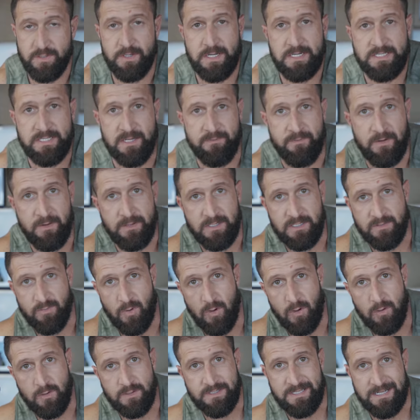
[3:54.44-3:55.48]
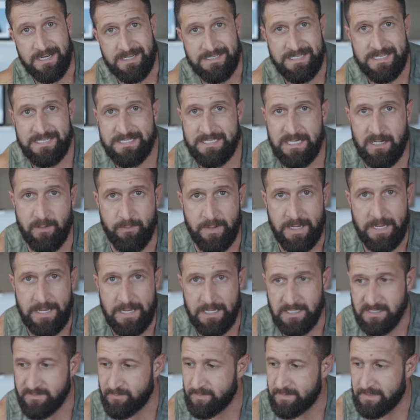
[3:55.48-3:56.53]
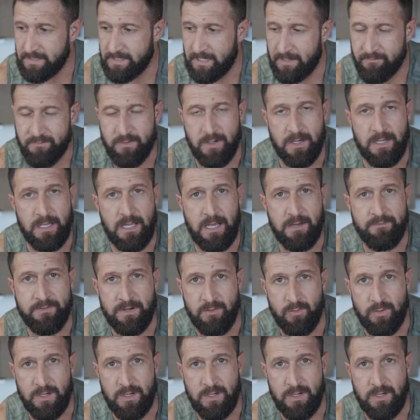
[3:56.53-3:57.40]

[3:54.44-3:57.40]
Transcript: So next I found these rollers that I tested on my hands, but then after I left,